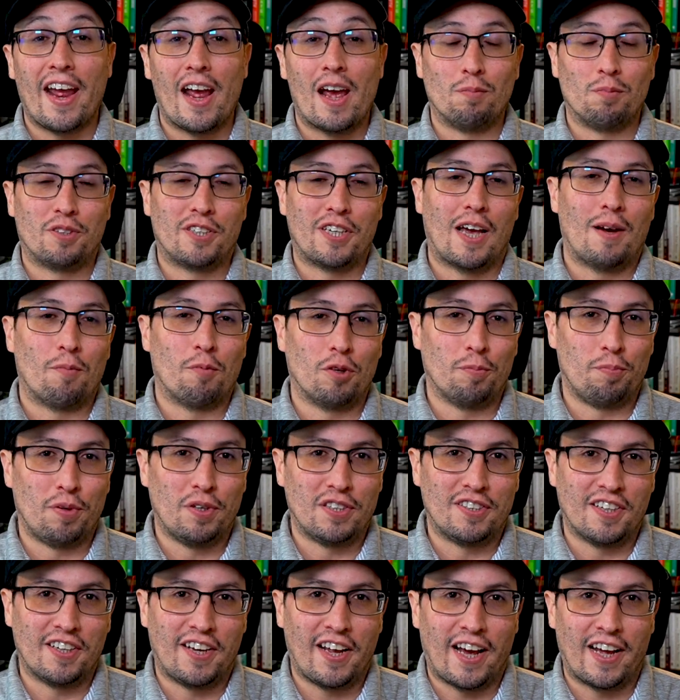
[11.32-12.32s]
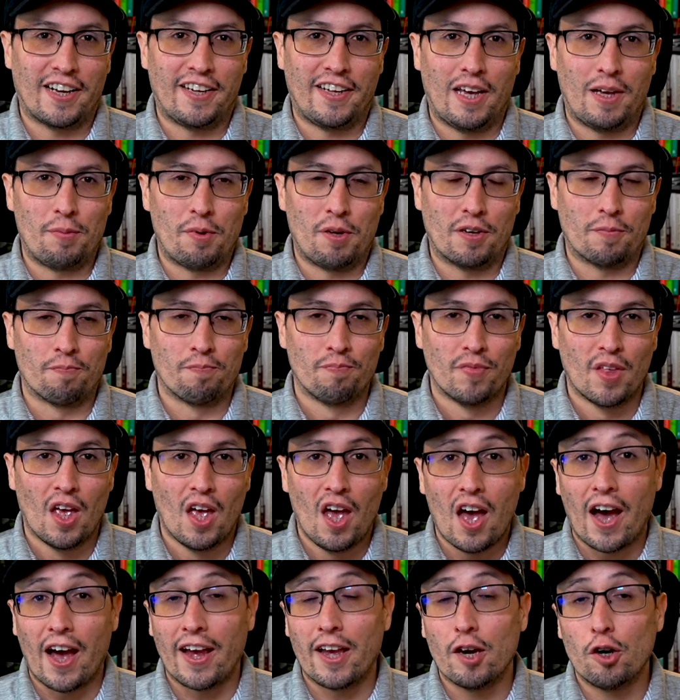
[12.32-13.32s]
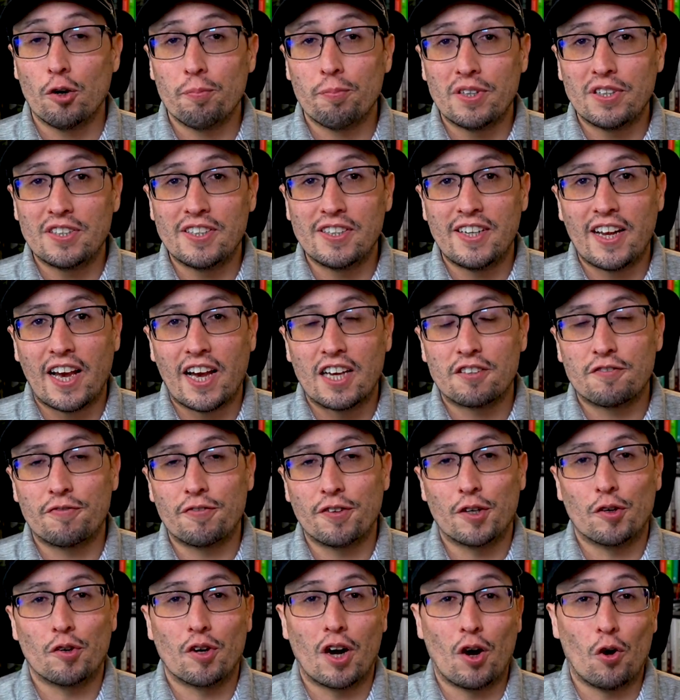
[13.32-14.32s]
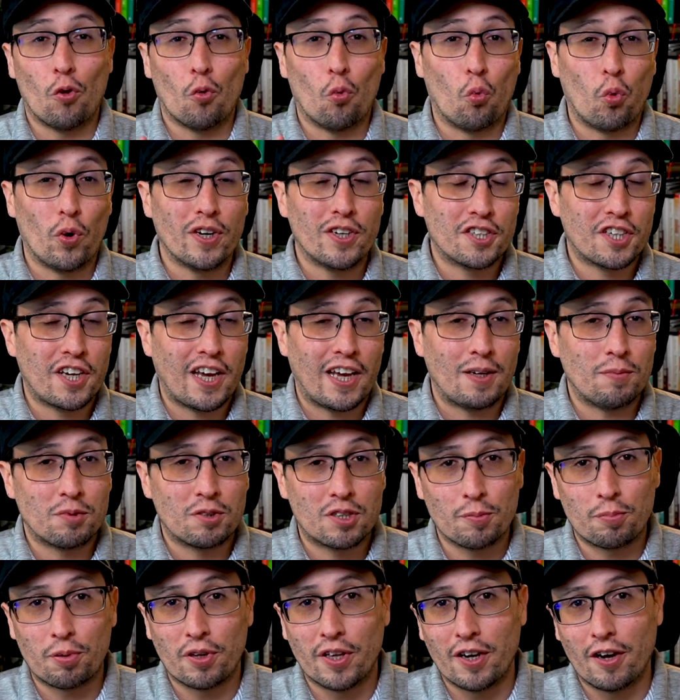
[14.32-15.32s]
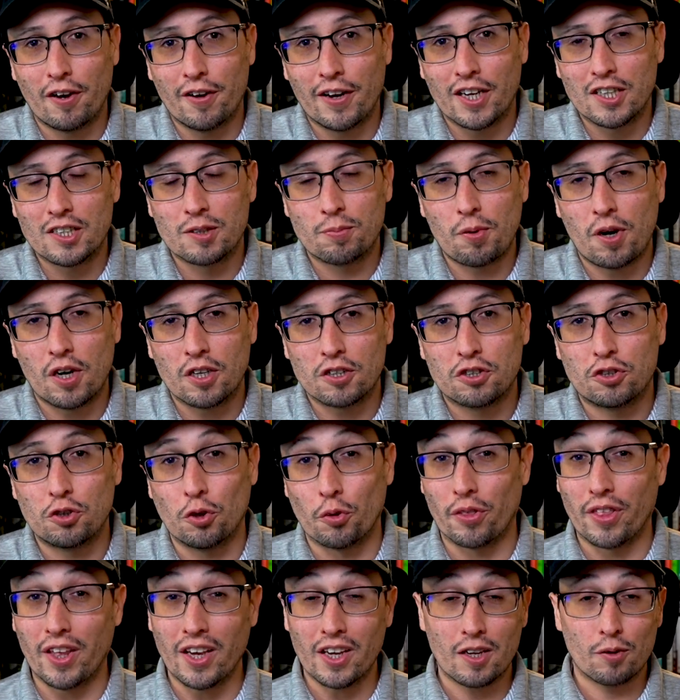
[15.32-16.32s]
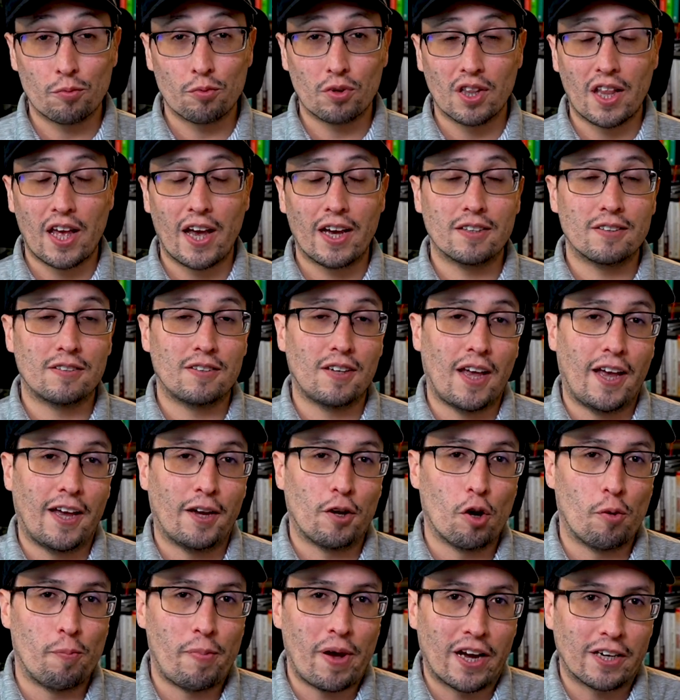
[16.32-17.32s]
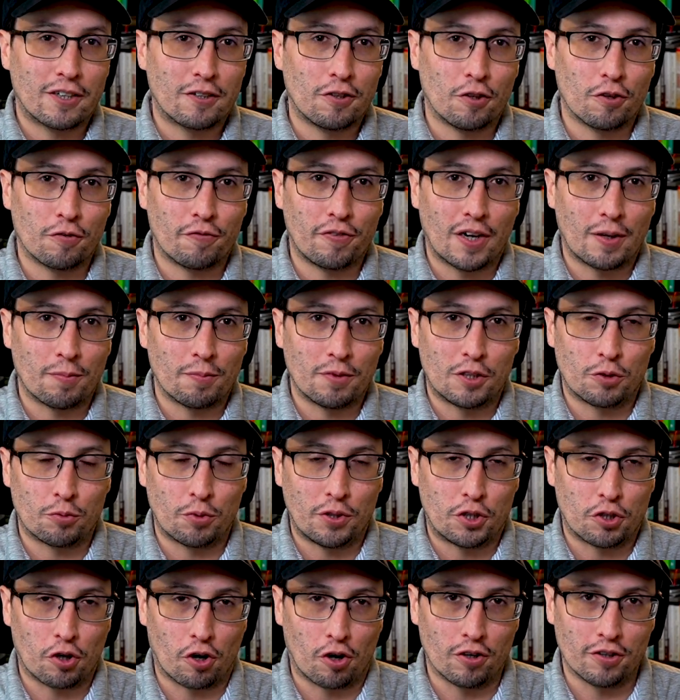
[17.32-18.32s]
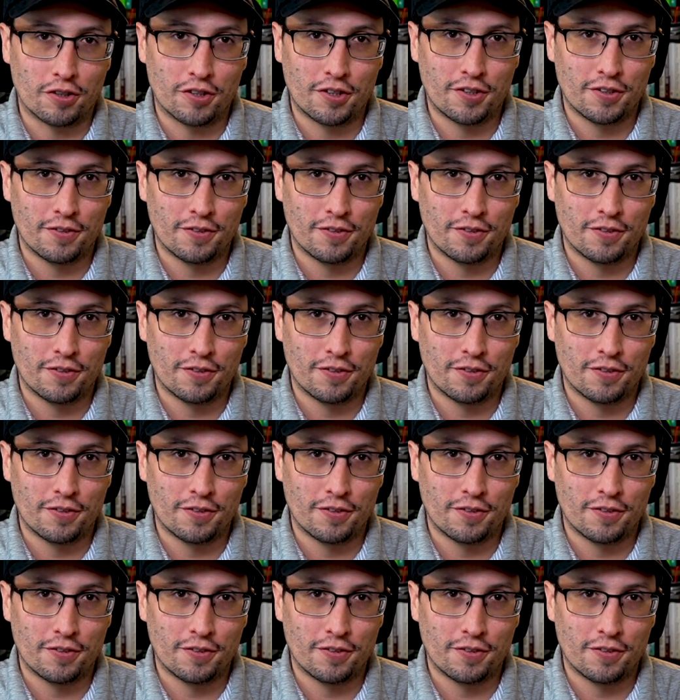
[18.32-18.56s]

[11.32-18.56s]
I'm Sam with Busy Dad Gaming. I help busy dads figure out which games to play on Xbox so they can relax and go back to their families recharged.